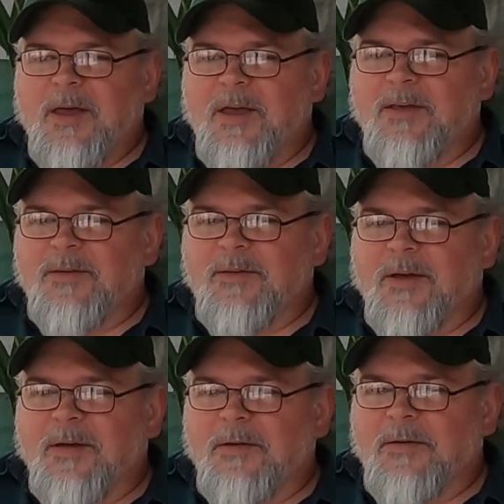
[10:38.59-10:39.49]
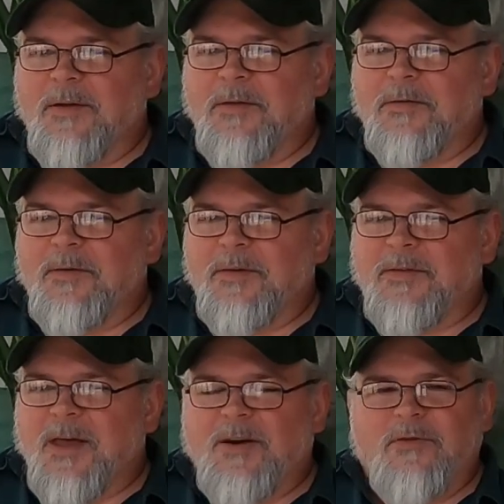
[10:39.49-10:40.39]
is
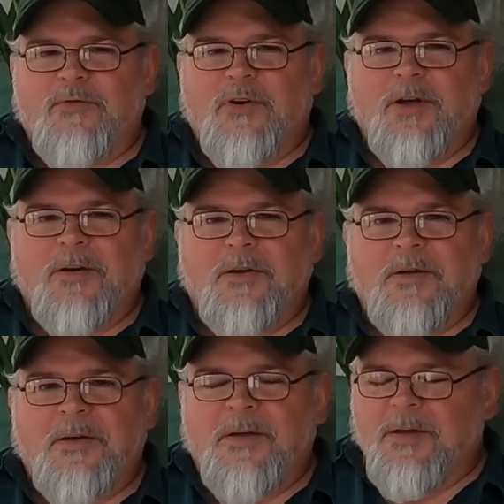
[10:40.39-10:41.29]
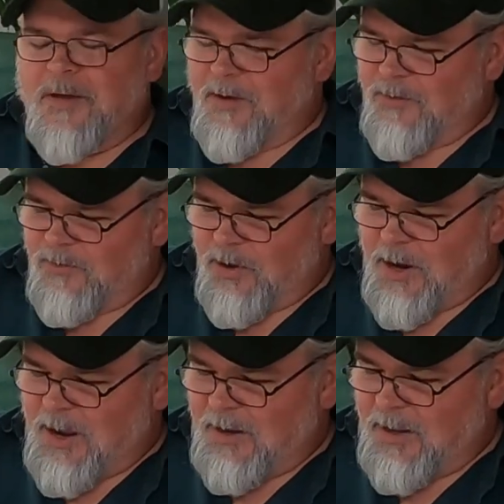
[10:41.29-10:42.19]
kind of a fun
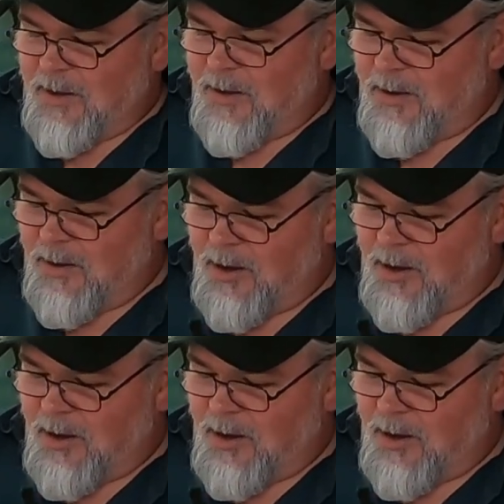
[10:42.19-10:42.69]
idea.